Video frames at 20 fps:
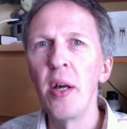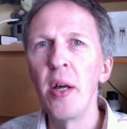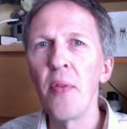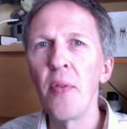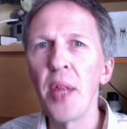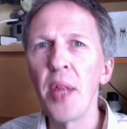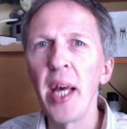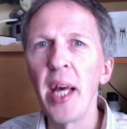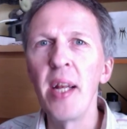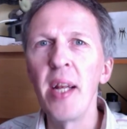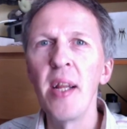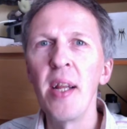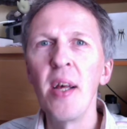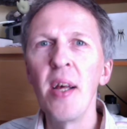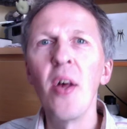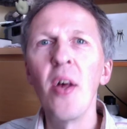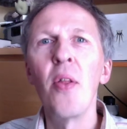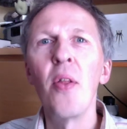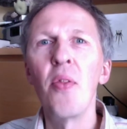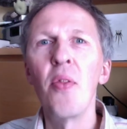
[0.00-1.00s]
then
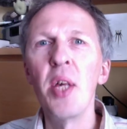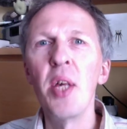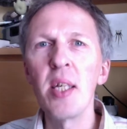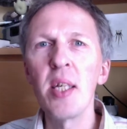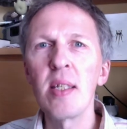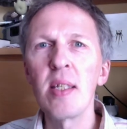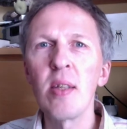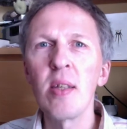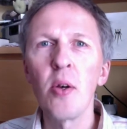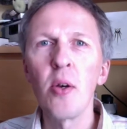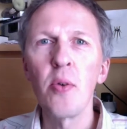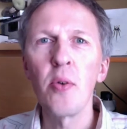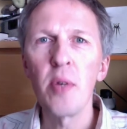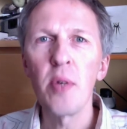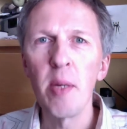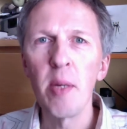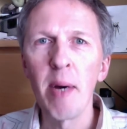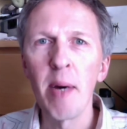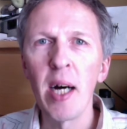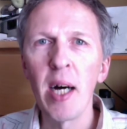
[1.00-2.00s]
this
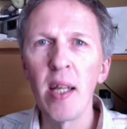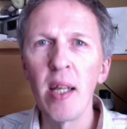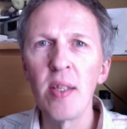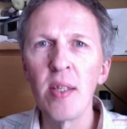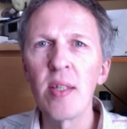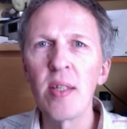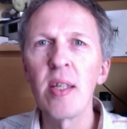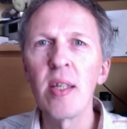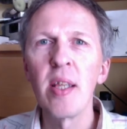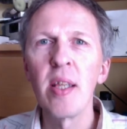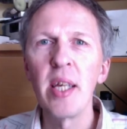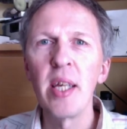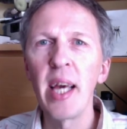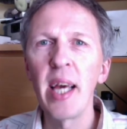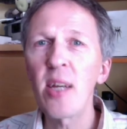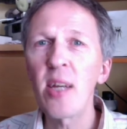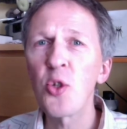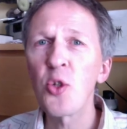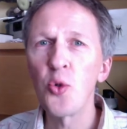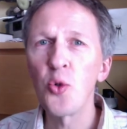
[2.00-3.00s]
demands the
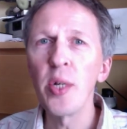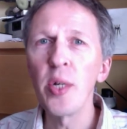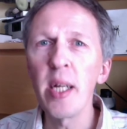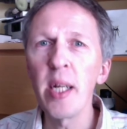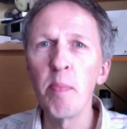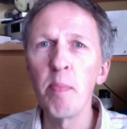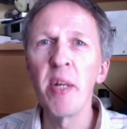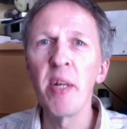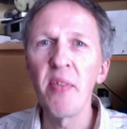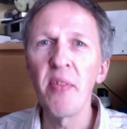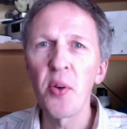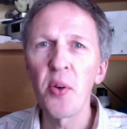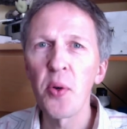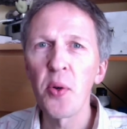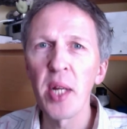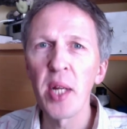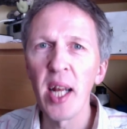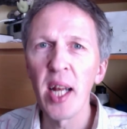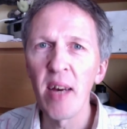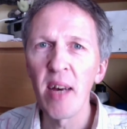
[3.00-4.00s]
extreme
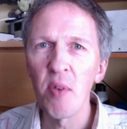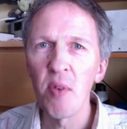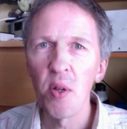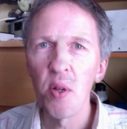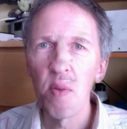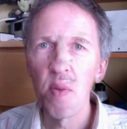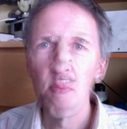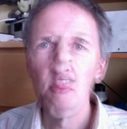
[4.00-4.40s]
difficulty level.